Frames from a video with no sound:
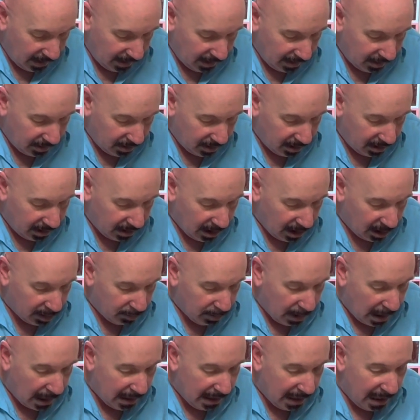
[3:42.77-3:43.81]
she tells me
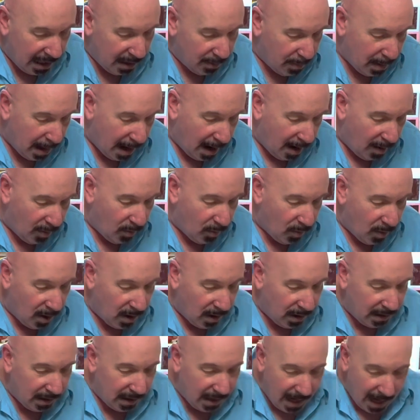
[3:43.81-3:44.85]
I need about
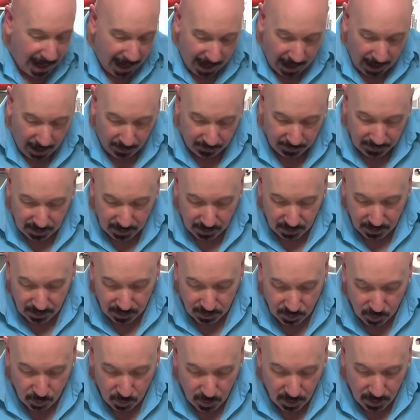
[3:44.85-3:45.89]
1.5. So there's
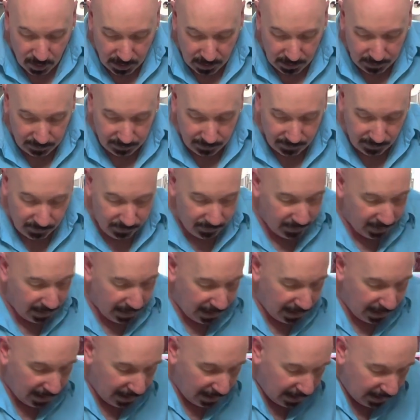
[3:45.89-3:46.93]

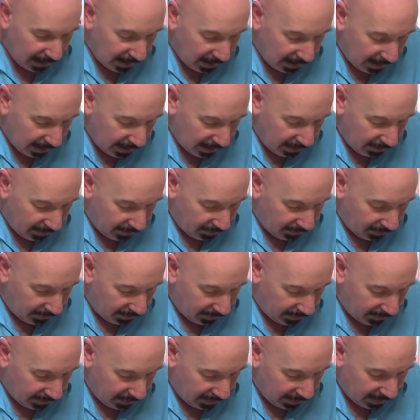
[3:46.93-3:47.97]

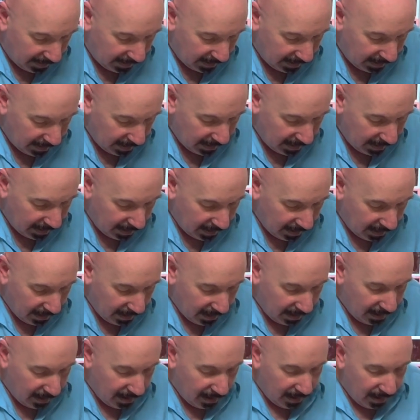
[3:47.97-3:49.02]

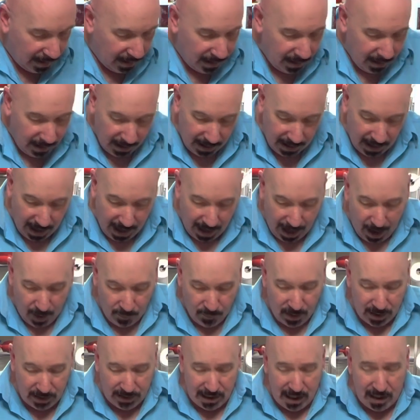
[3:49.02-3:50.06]
1.5.
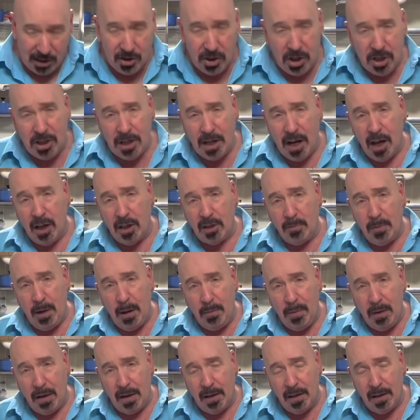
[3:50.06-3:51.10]
I say she tells me
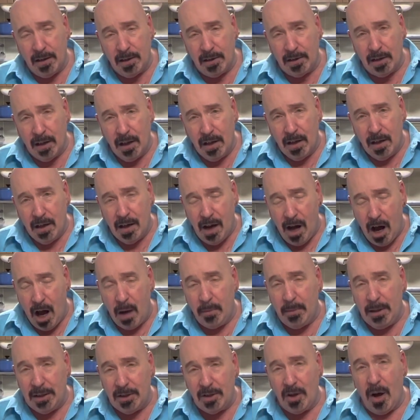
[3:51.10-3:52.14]
because
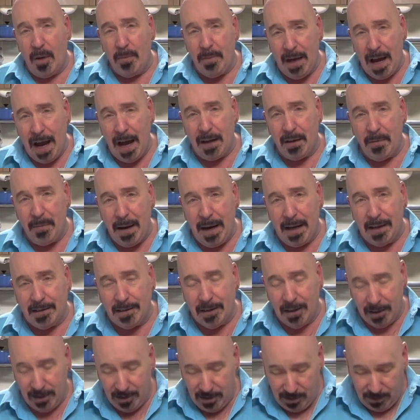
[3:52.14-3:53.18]
Ami taught me how to make
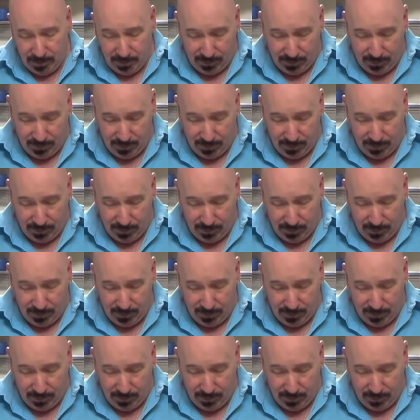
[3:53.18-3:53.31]
this.